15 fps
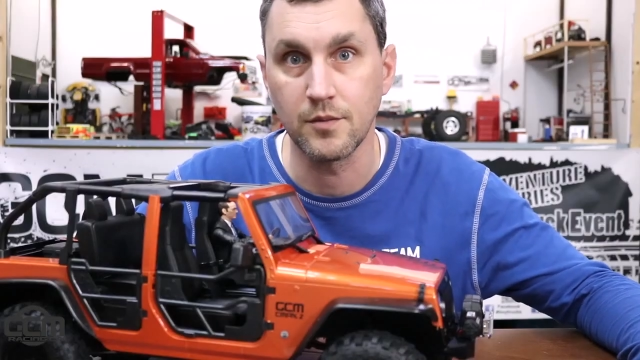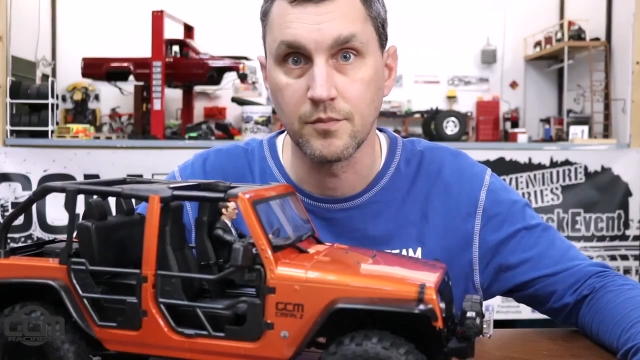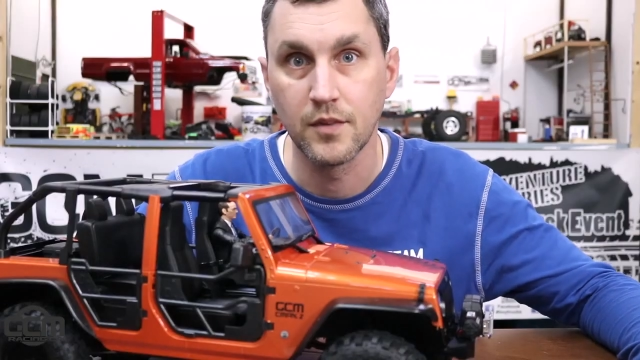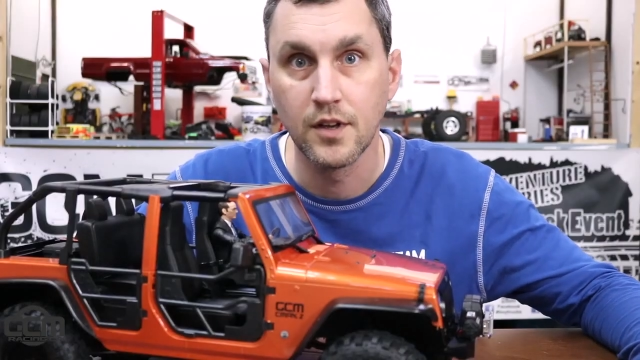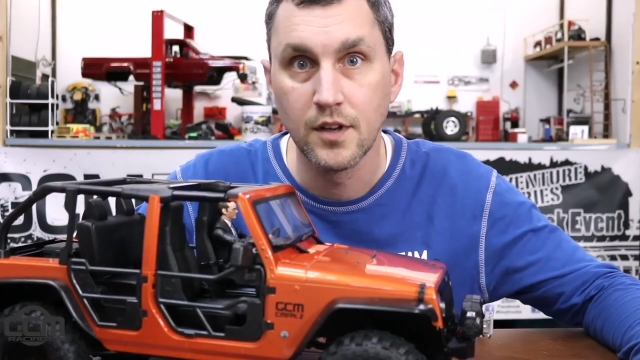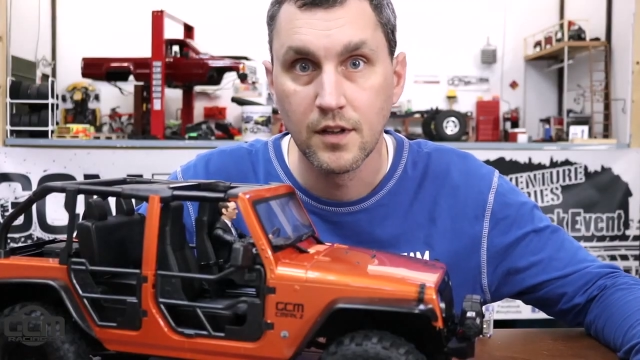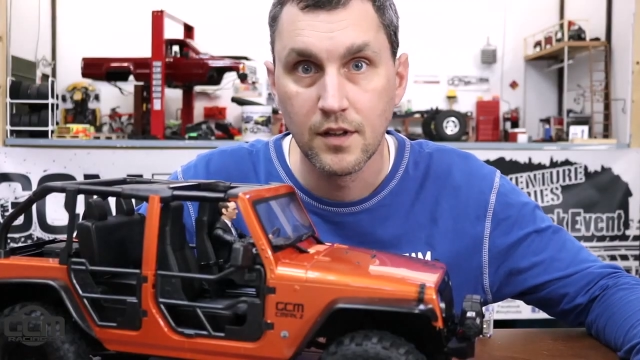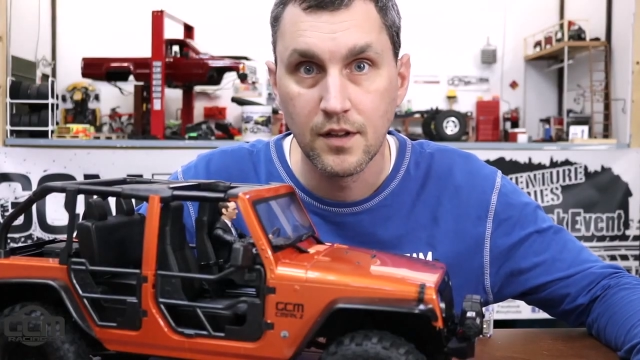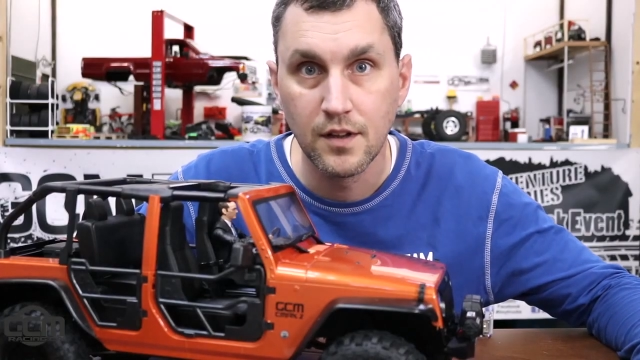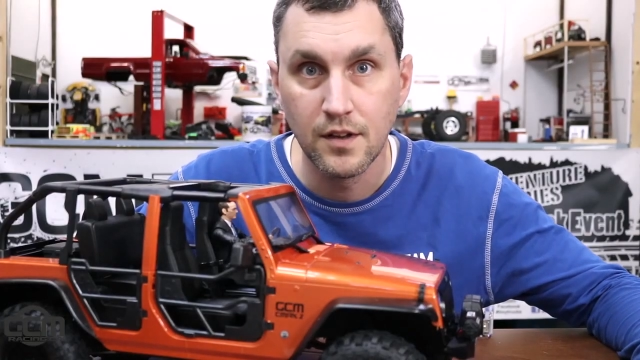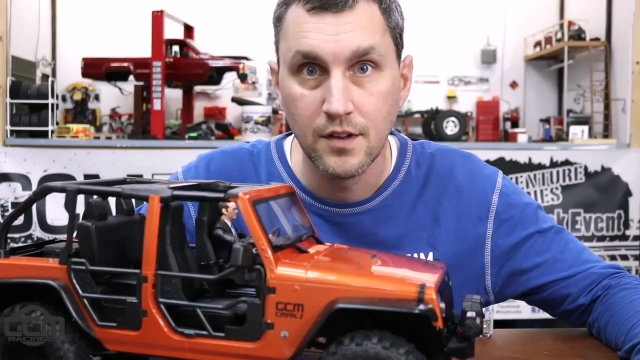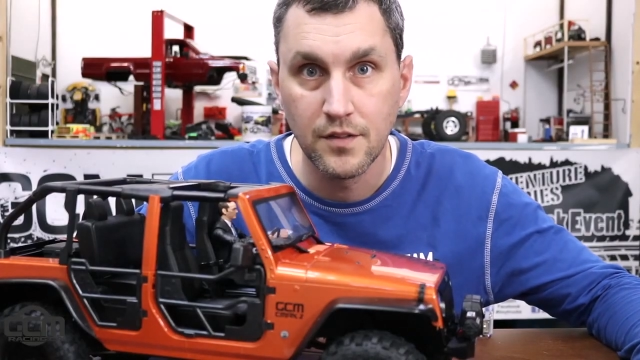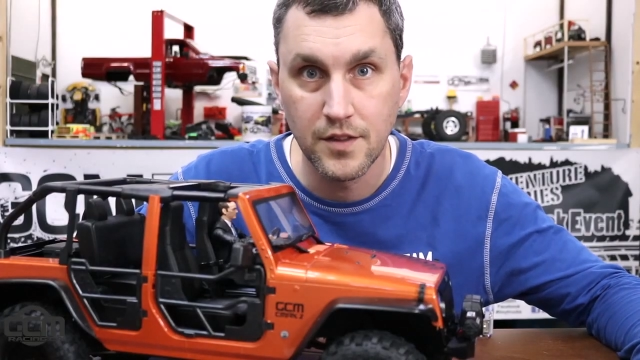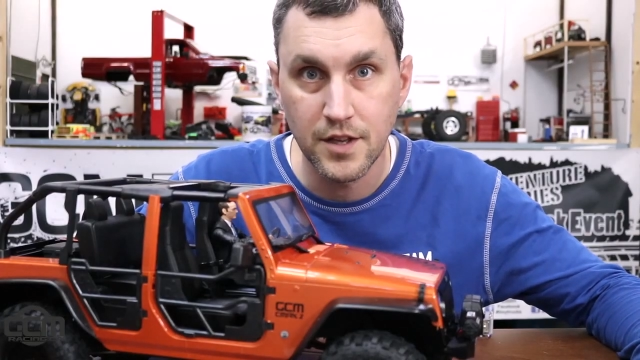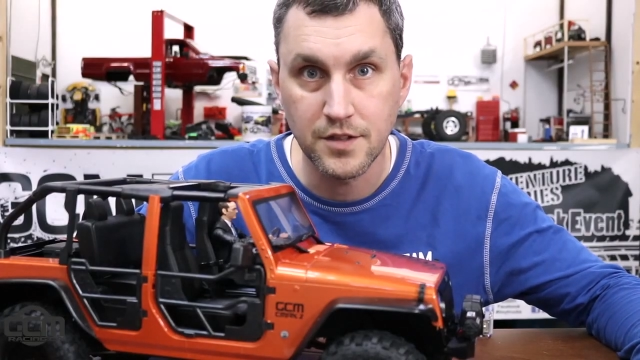up.
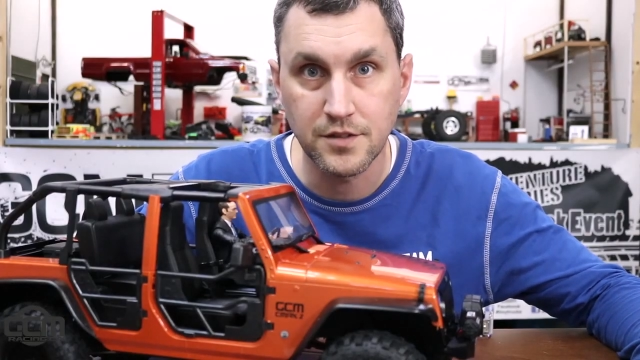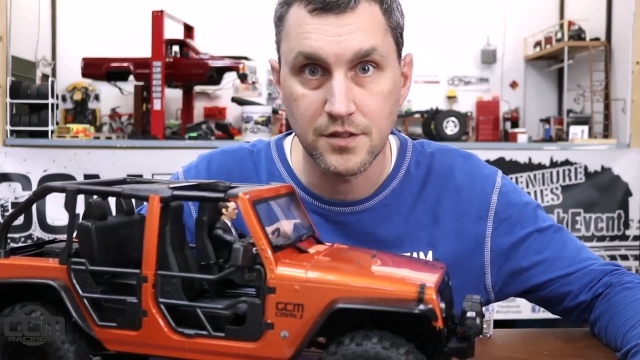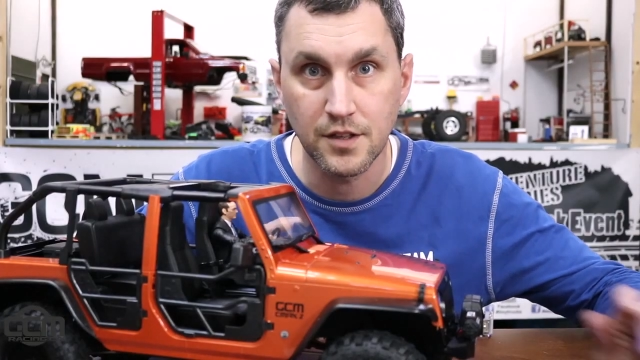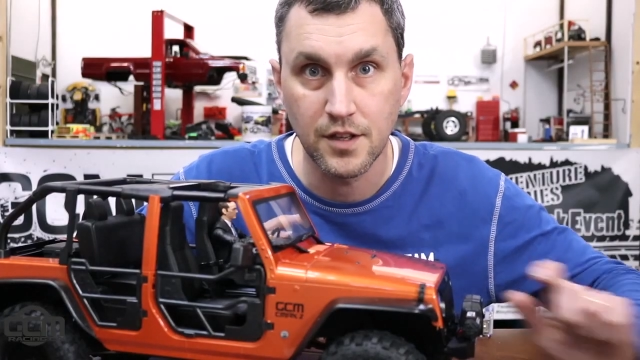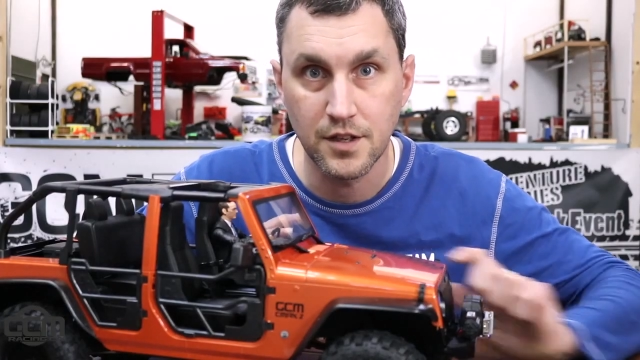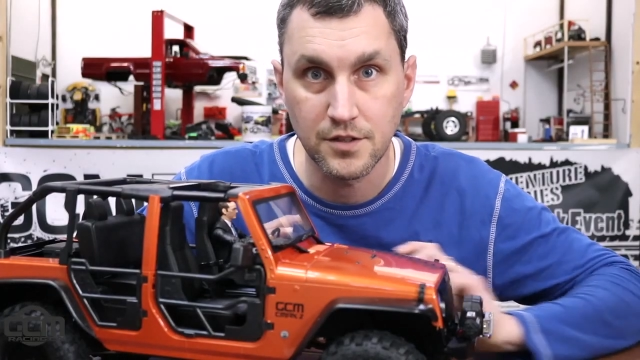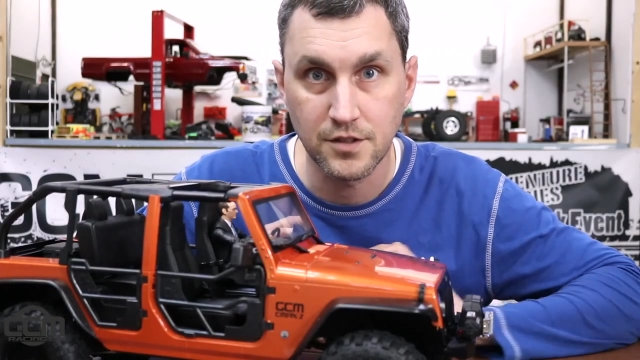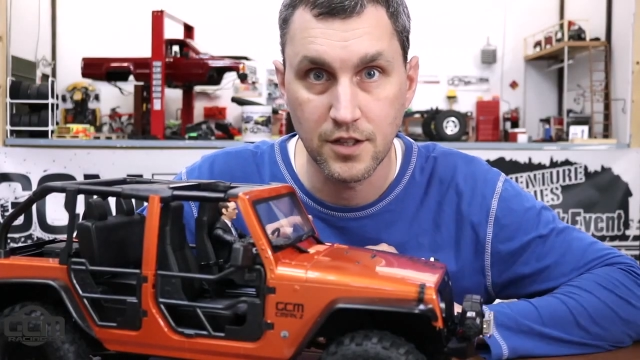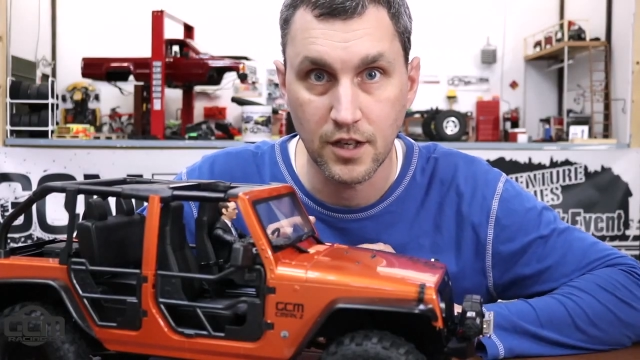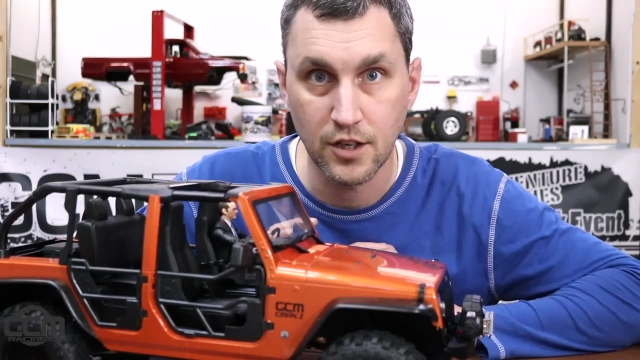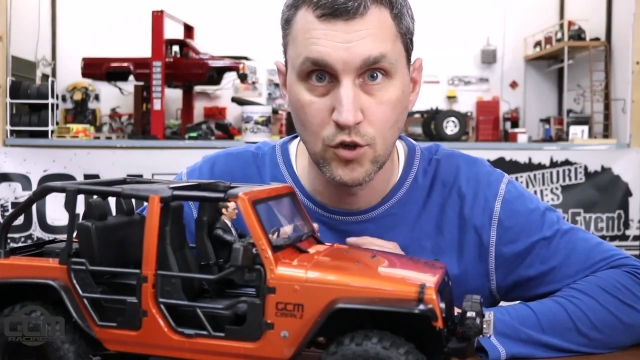This is the